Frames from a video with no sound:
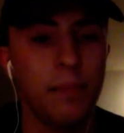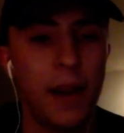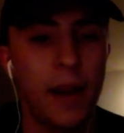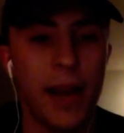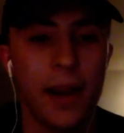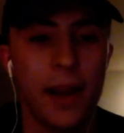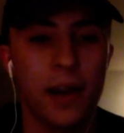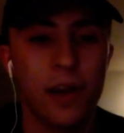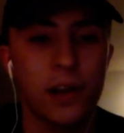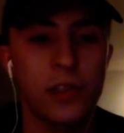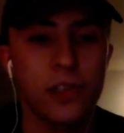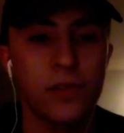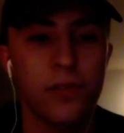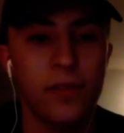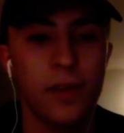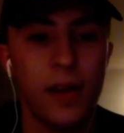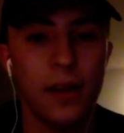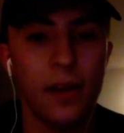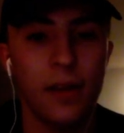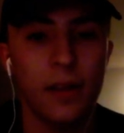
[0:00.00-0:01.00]

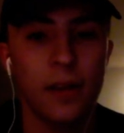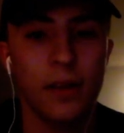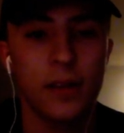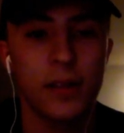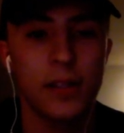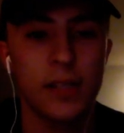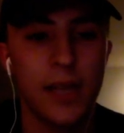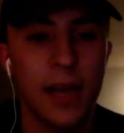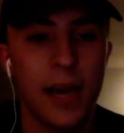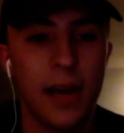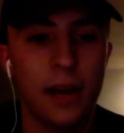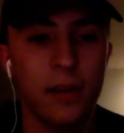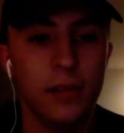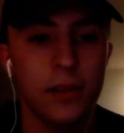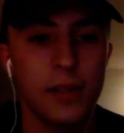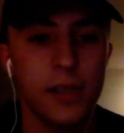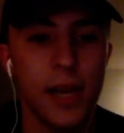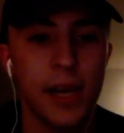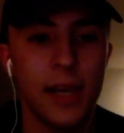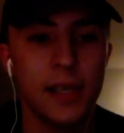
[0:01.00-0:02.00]
Bakersfield, San
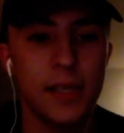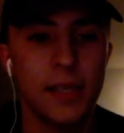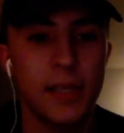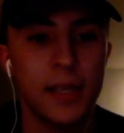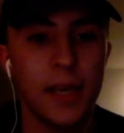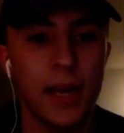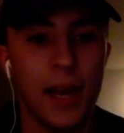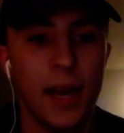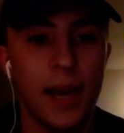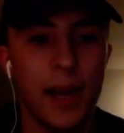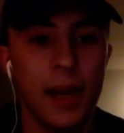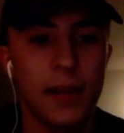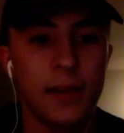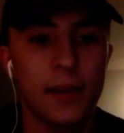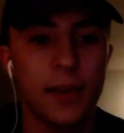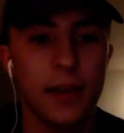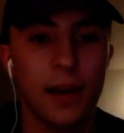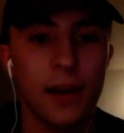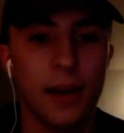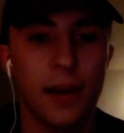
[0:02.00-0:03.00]
Jose
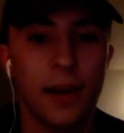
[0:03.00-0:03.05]
State.